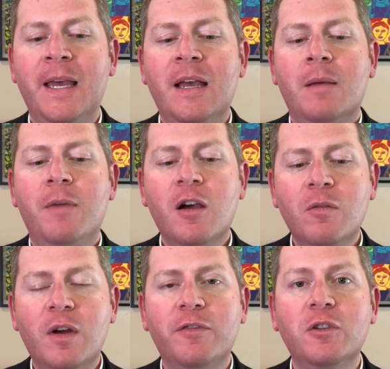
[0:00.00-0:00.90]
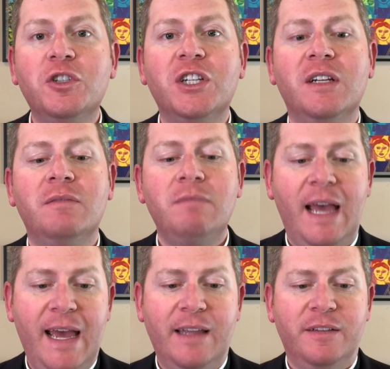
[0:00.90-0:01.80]
American Revolution
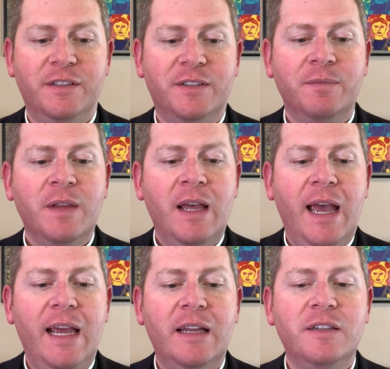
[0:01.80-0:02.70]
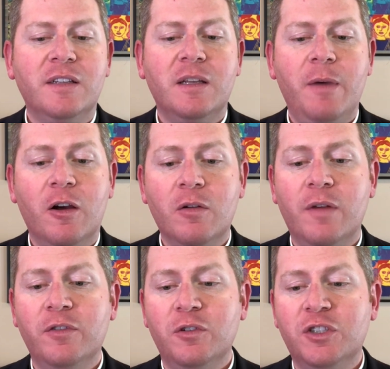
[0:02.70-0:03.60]
ends. And the American
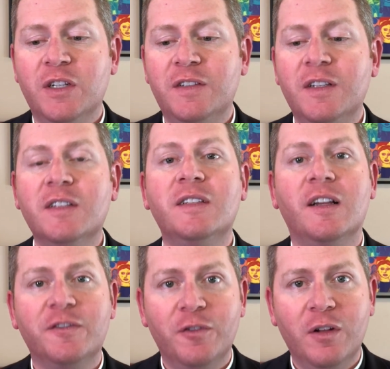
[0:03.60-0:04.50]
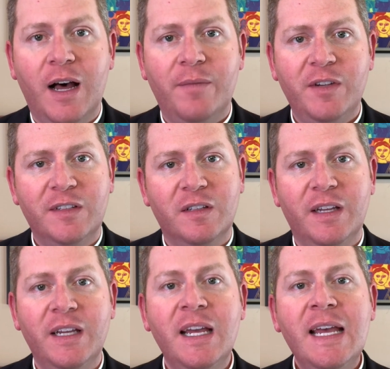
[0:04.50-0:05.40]
Revolution is successful,
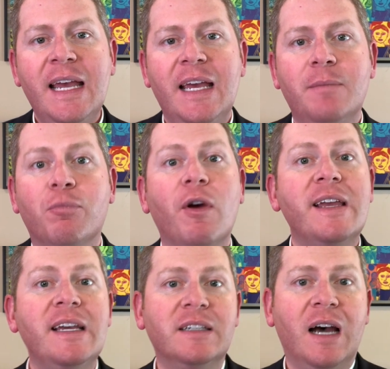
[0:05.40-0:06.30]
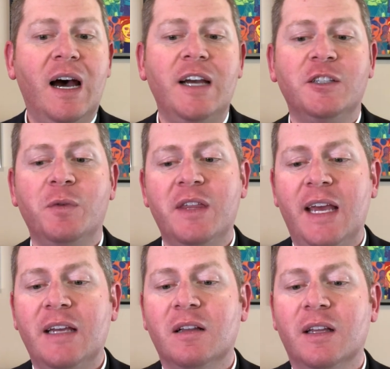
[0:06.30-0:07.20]
obviously, in breaking ties with
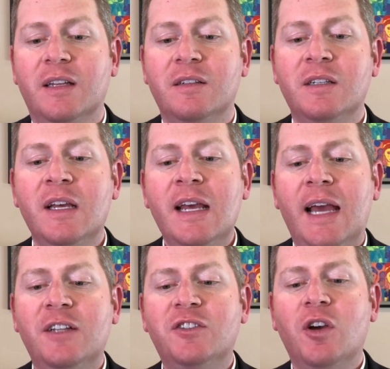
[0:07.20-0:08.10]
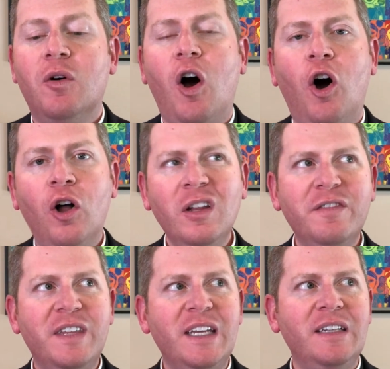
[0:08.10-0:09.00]
England. And so all of
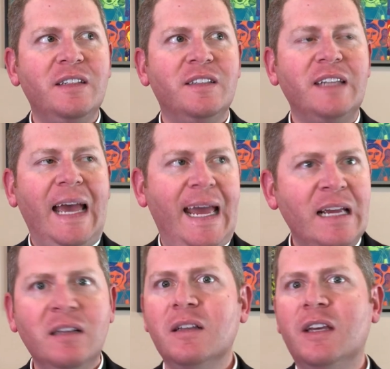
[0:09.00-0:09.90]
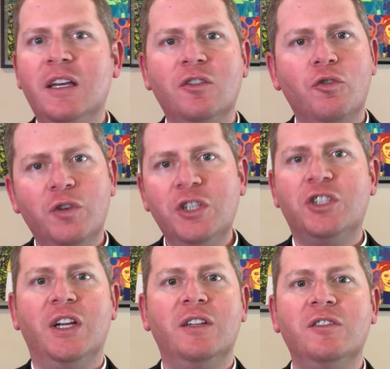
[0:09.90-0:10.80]
these Anglican
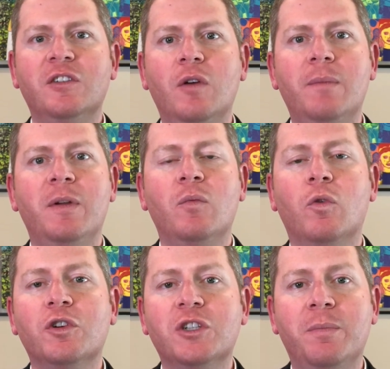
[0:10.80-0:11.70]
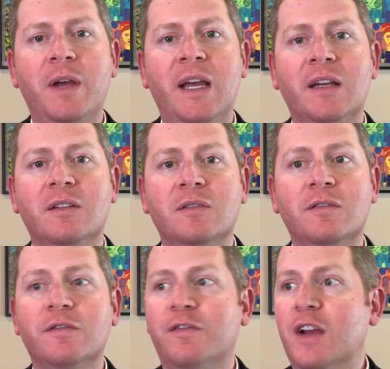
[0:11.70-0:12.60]
Christians who had been
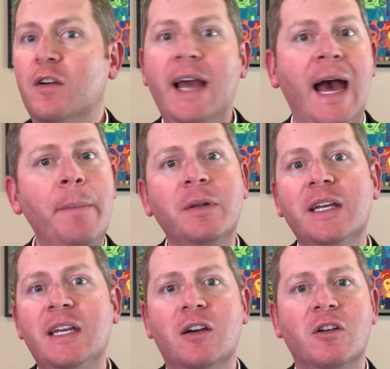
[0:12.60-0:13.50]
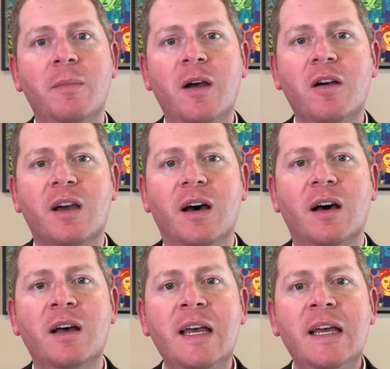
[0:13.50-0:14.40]
worshiping very happily here in
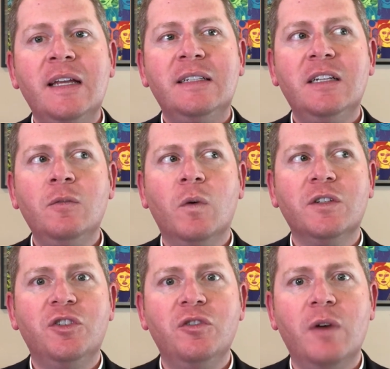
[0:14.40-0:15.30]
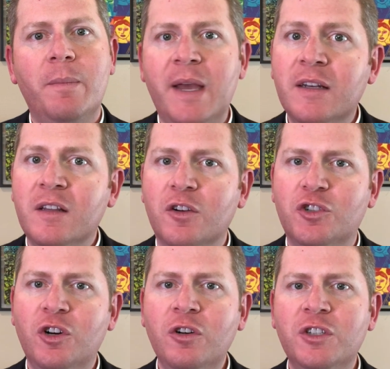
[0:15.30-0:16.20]
America didn't want to abandon their
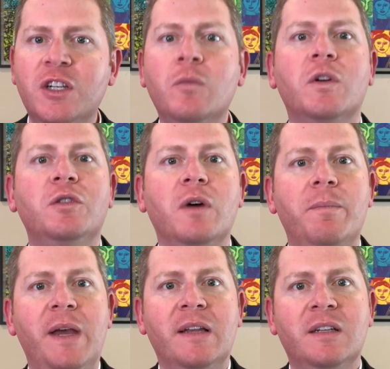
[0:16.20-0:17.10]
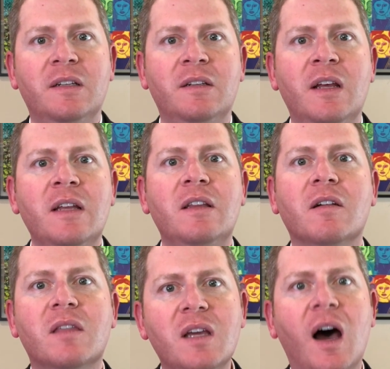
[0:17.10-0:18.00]
church, didn't want to abandon their
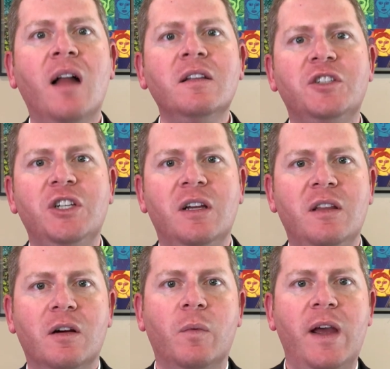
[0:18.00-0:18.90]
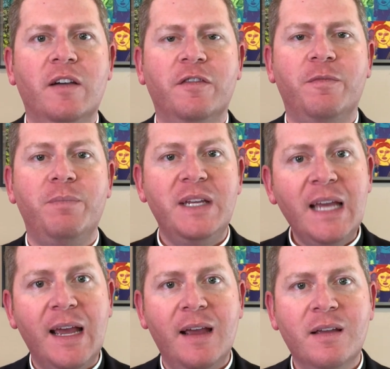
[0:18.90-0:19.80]
theology and their way of
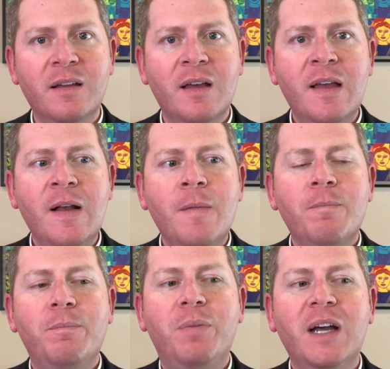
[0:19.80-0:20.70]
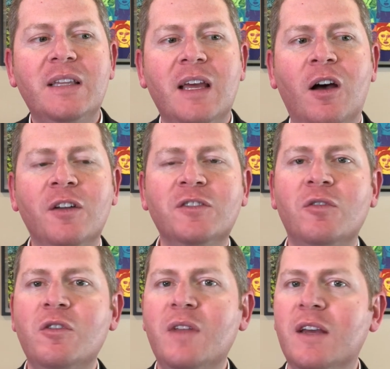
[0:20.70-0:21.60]
being, but they also
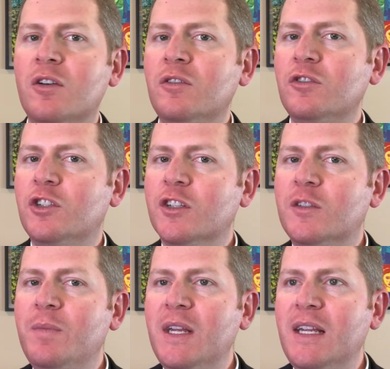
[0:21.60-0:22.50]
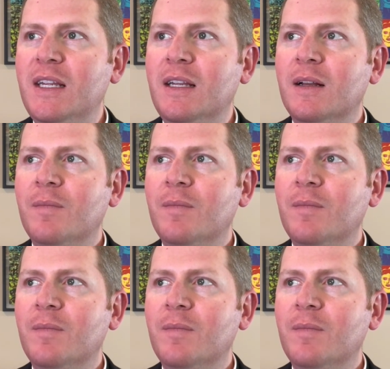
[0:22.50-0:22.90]
knew they couldn't just be